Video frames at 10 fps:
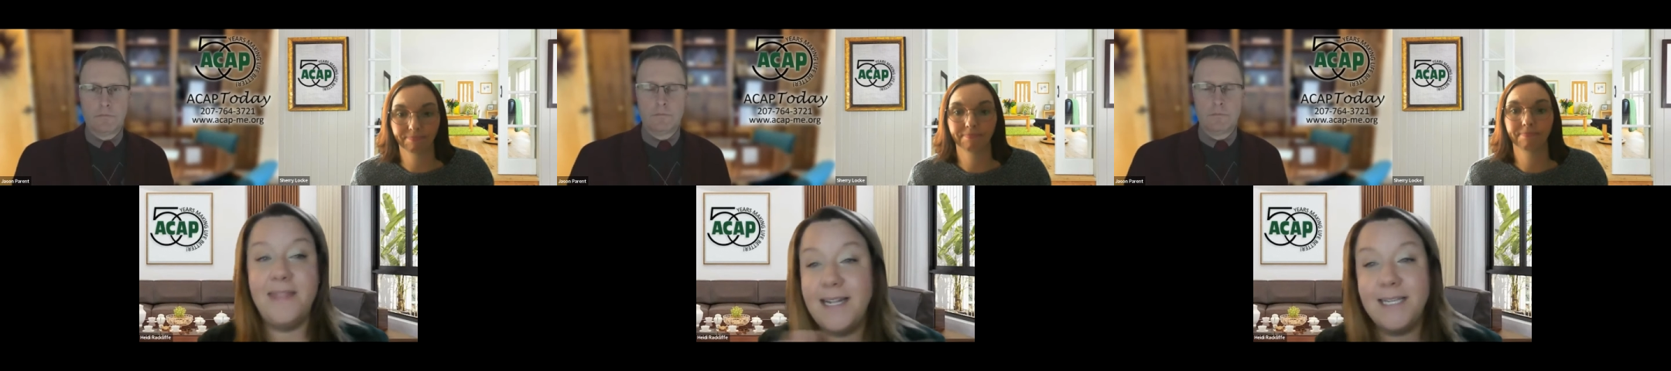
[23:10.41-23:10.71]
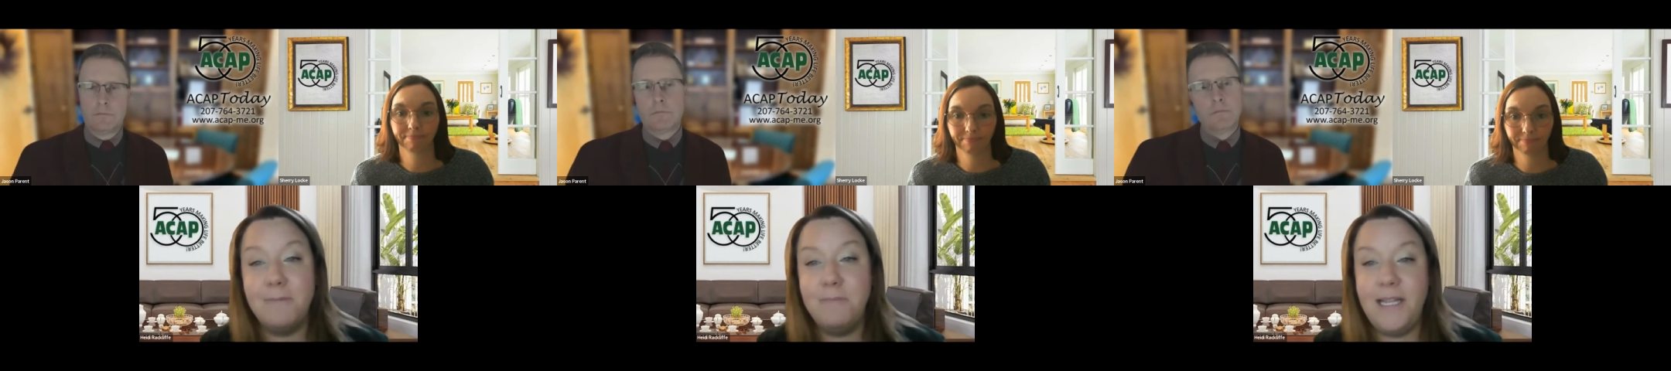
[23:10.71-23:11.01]

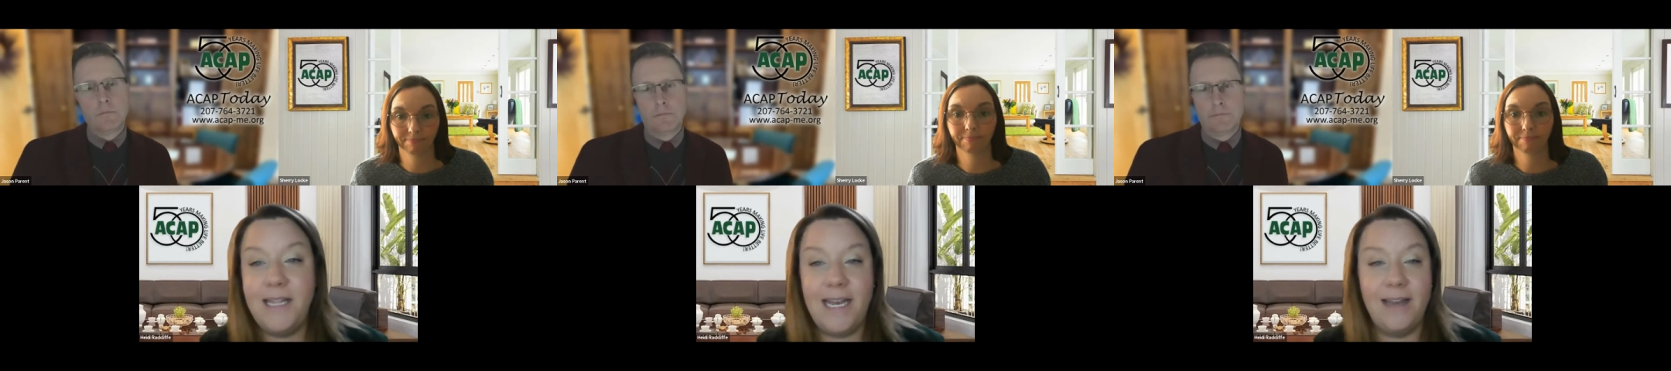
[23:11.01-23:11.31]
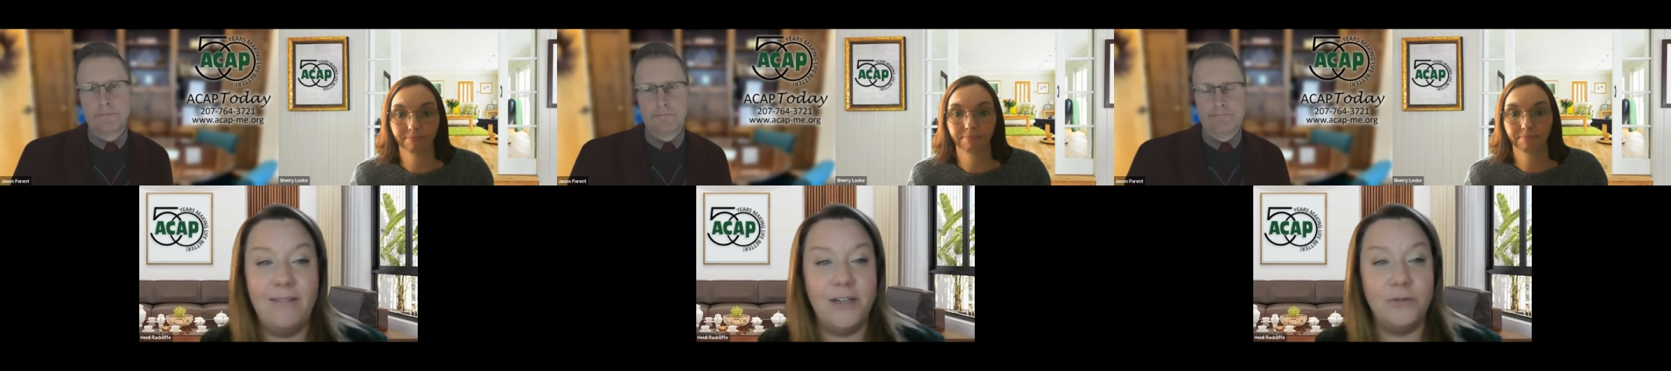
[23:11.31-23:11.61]
Speaker 1: that's completely
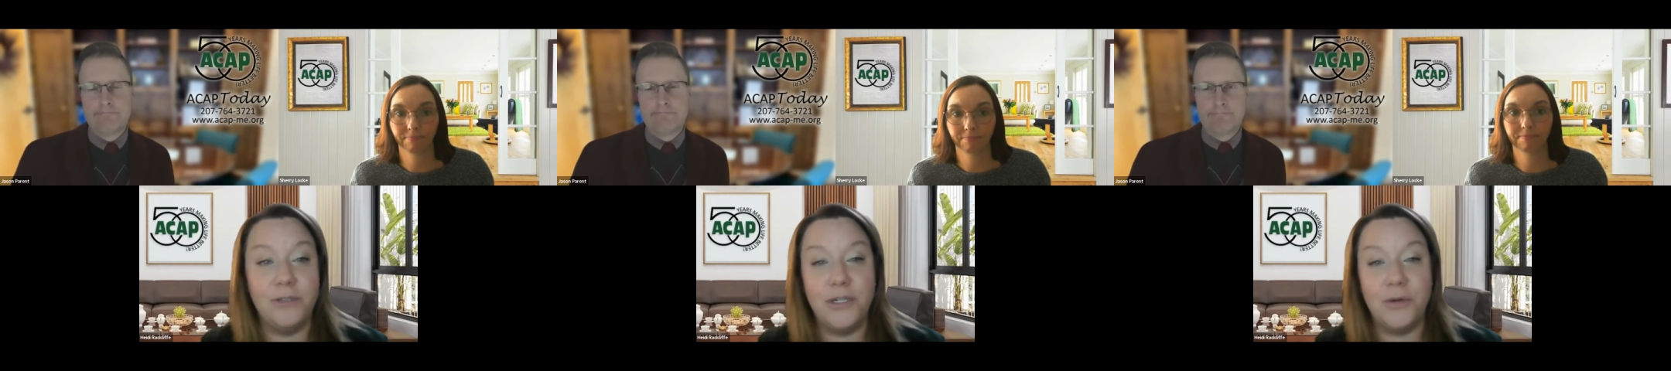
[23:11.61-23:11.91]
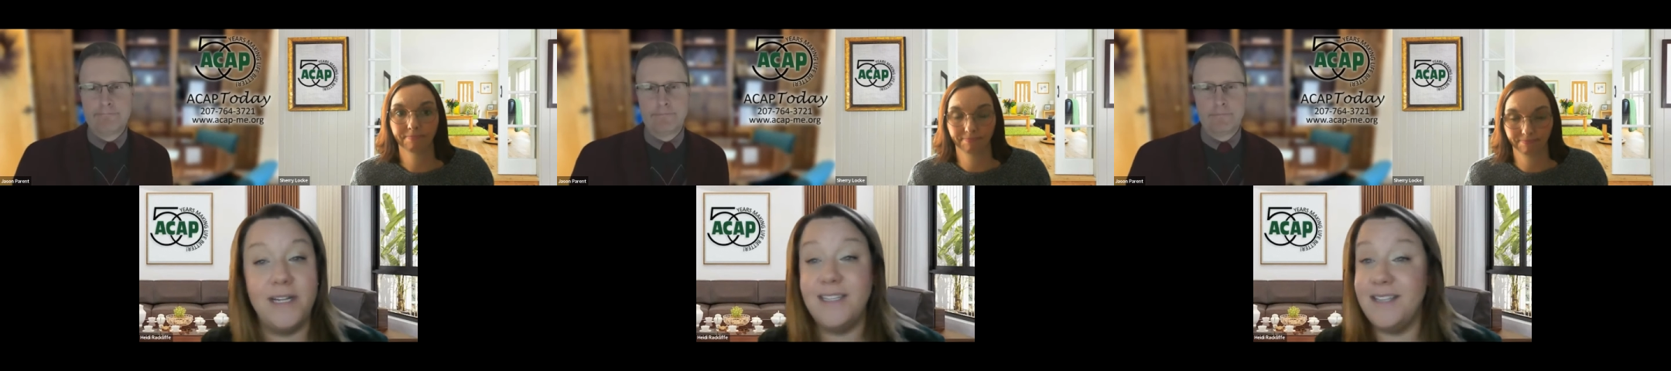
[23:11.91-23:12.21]
an individual's
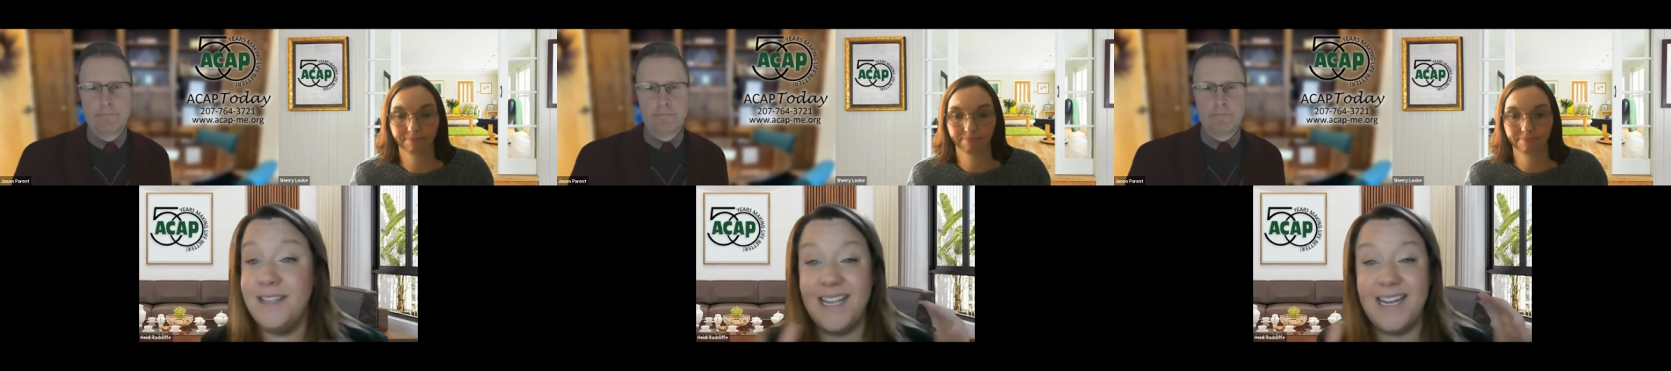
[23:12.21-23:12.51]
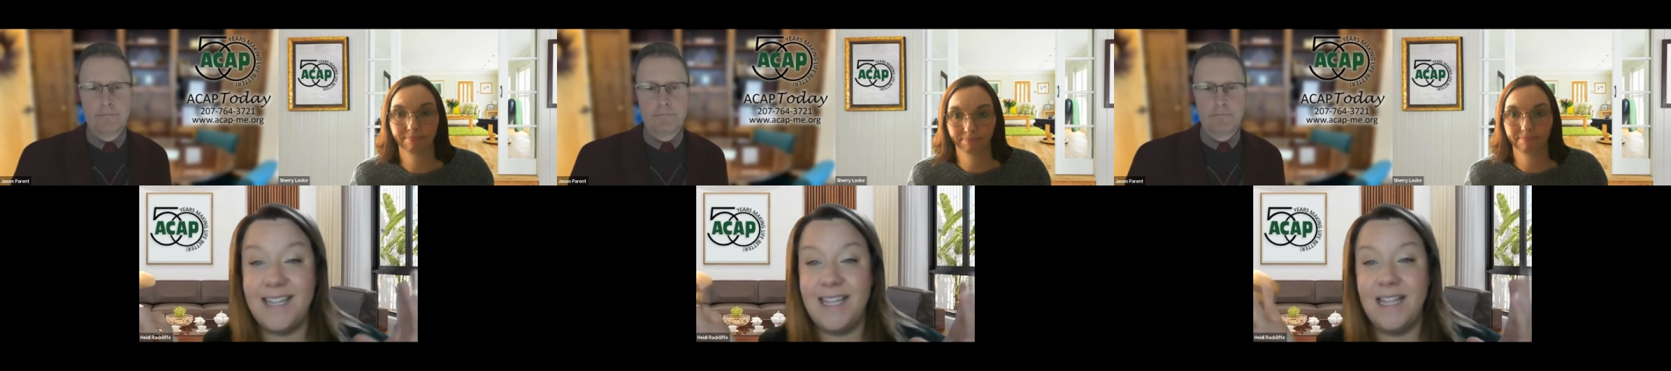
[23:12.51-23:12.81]
choice.
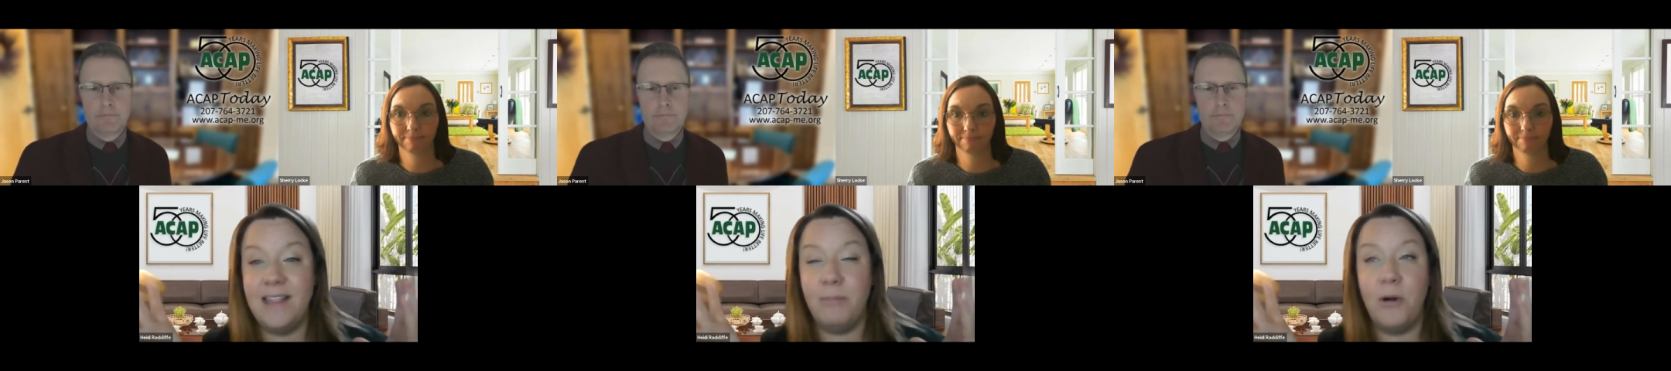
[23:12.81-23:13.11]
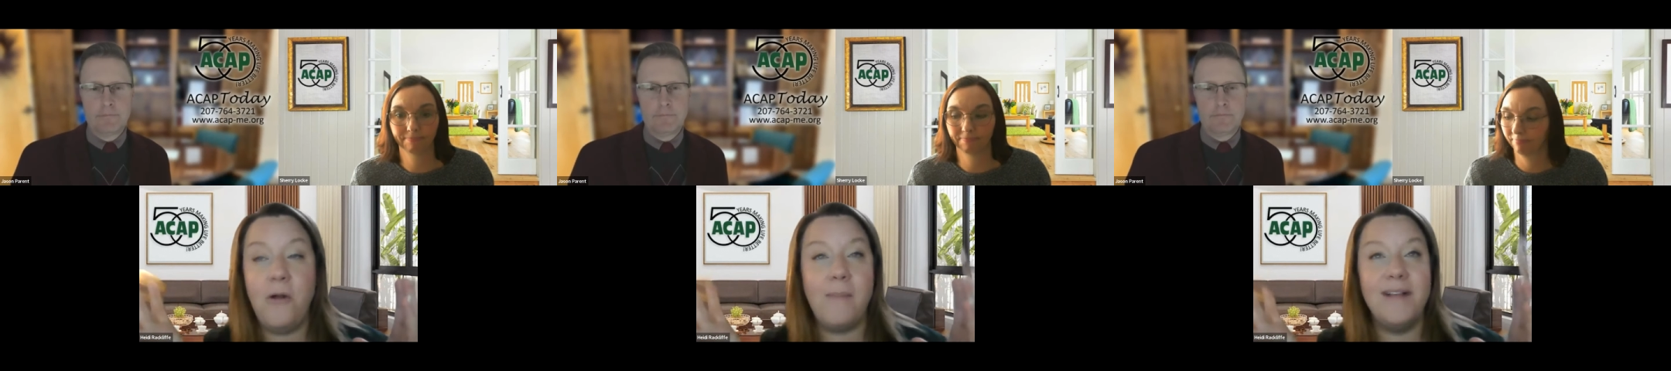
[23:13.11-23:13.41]
The the
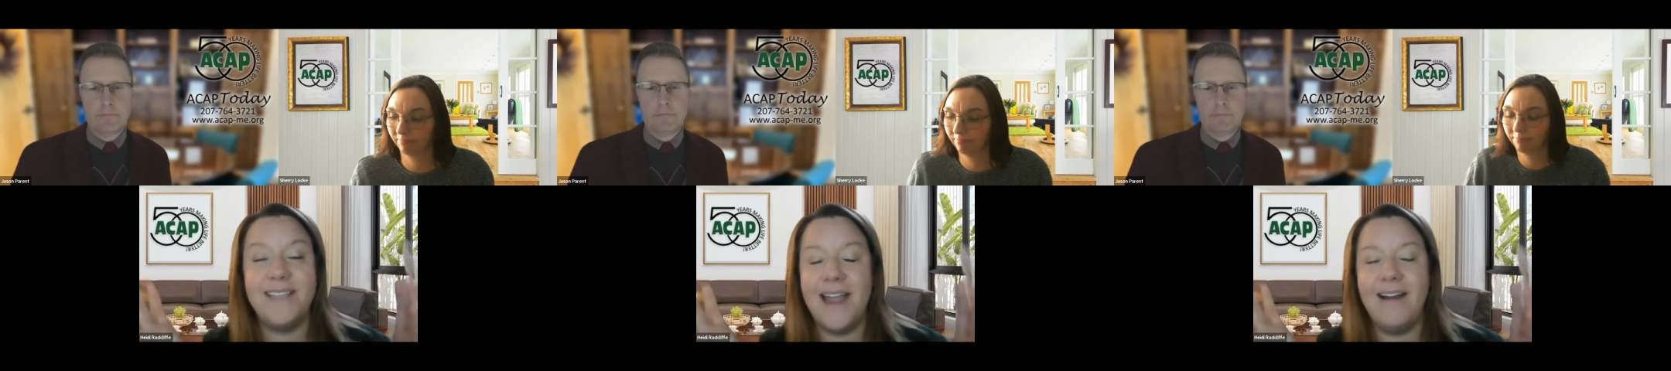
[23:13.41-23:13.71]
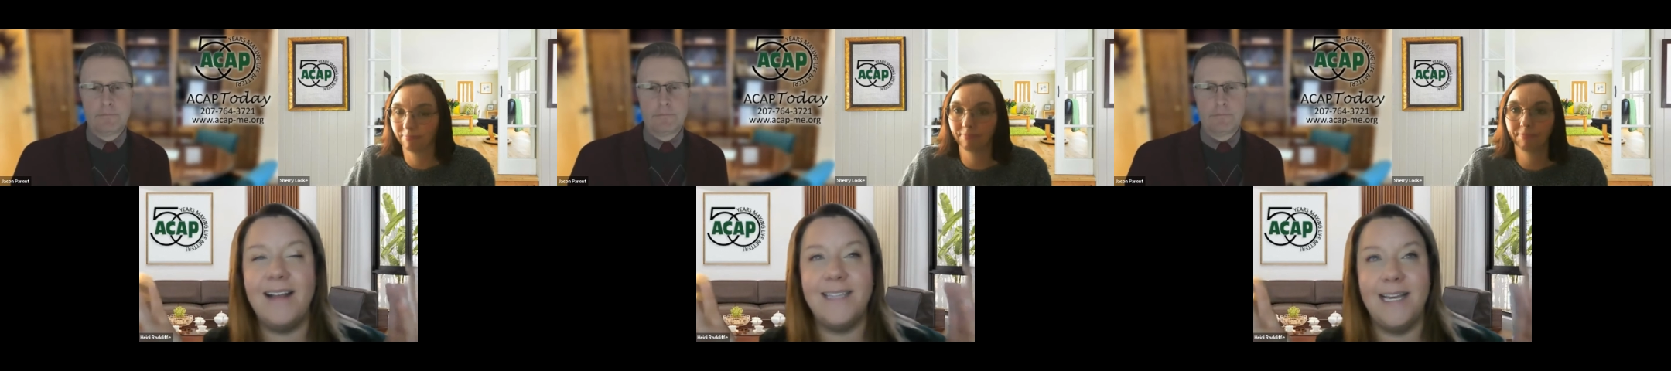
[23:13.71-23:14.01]
program is there and